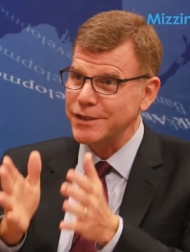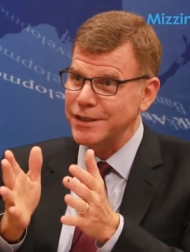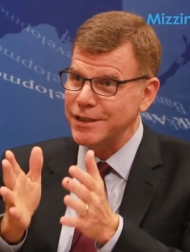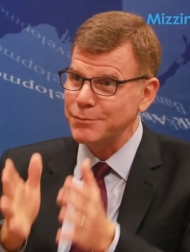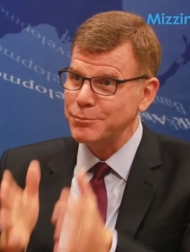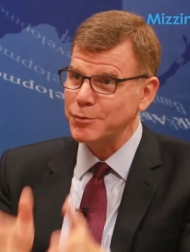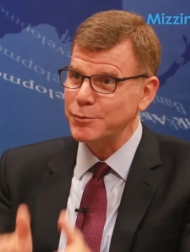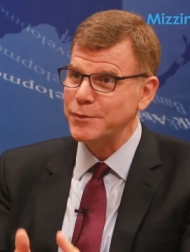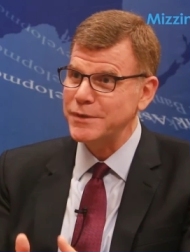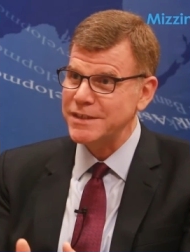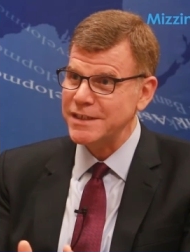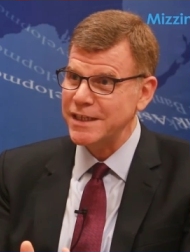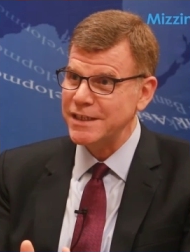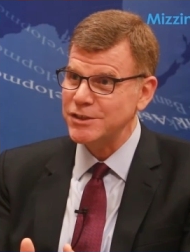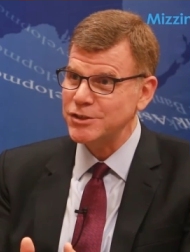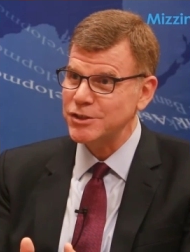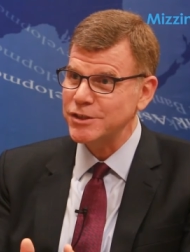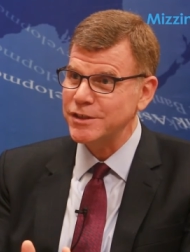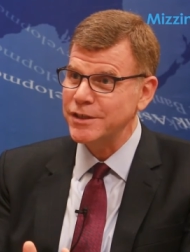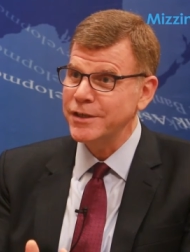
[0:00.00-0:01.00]
and
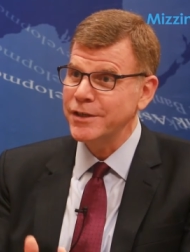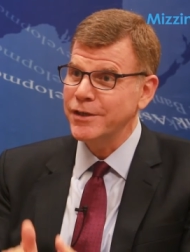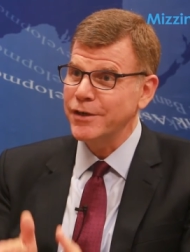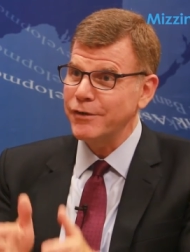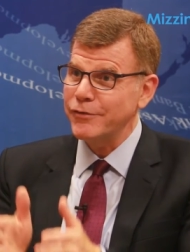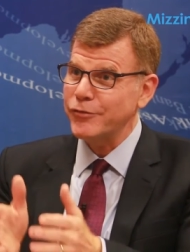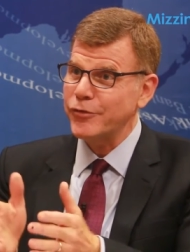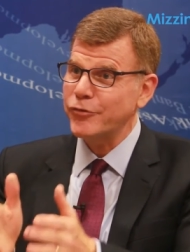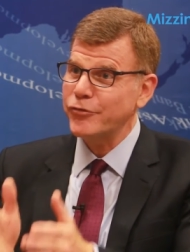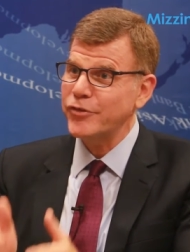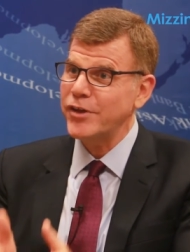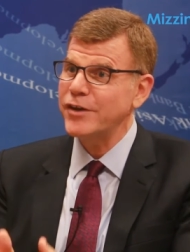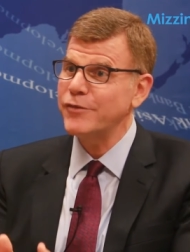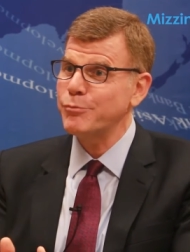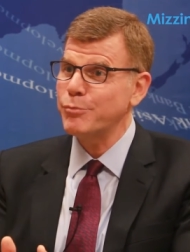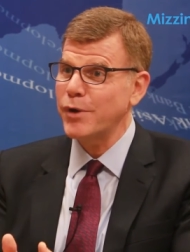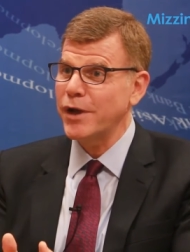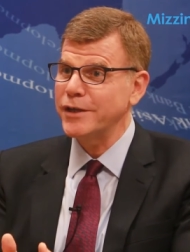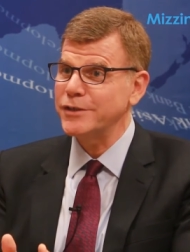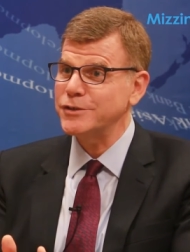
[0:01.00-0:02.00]
implementation of the set
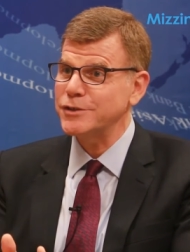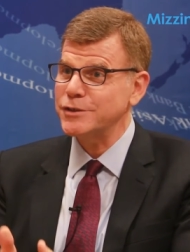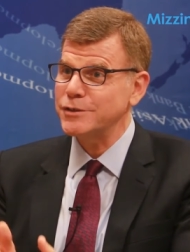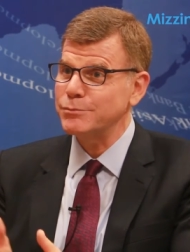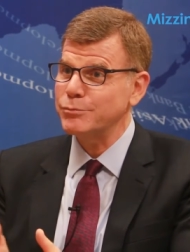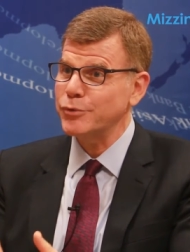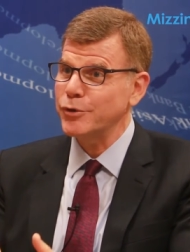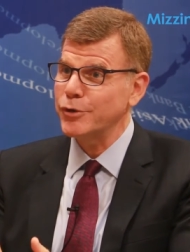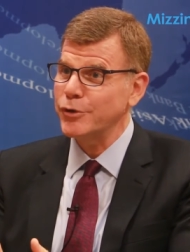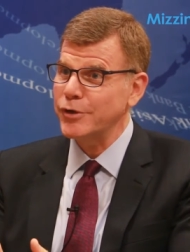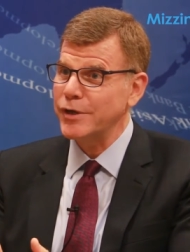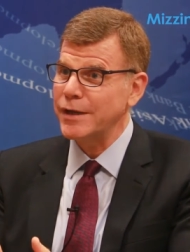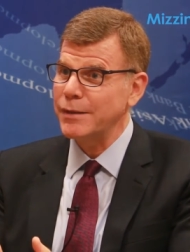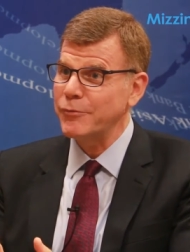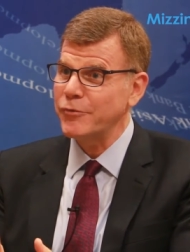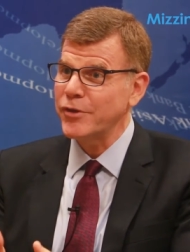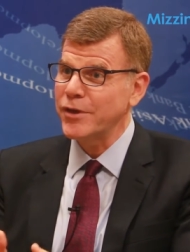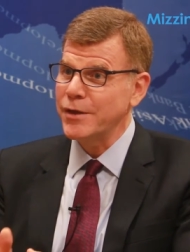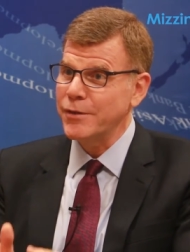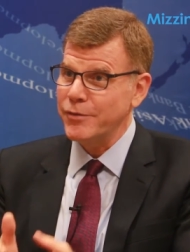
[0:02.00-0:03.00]
of projects and
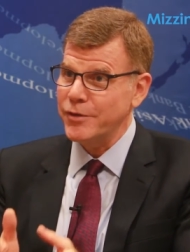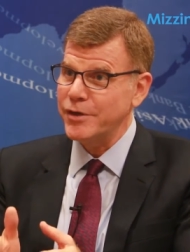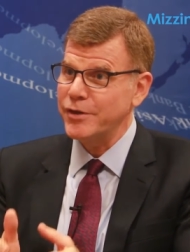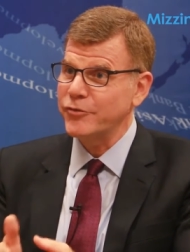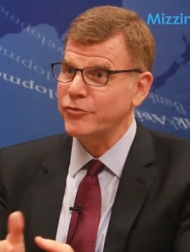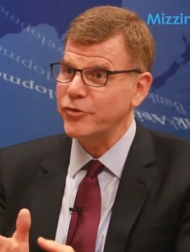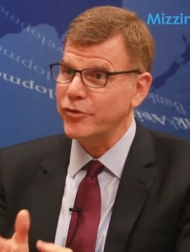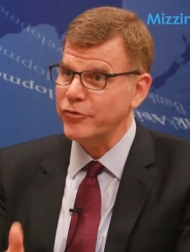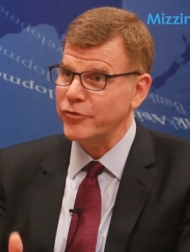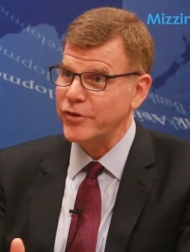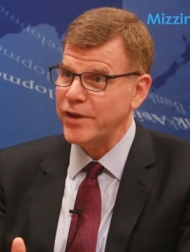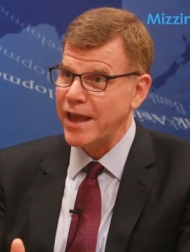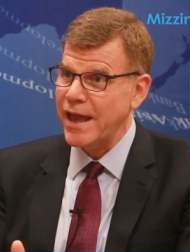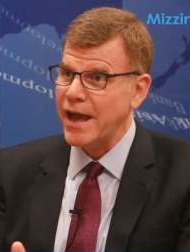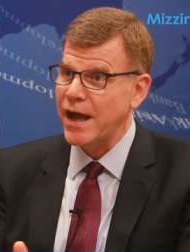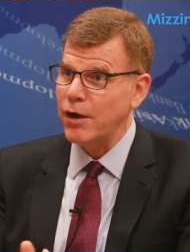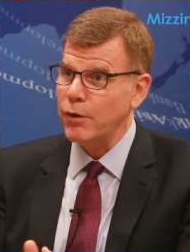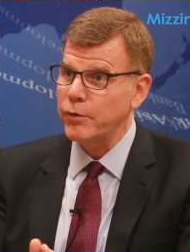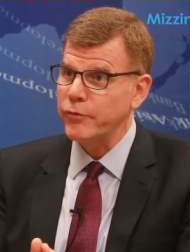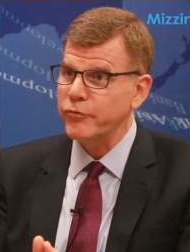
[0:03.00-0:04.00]
programs that exist now.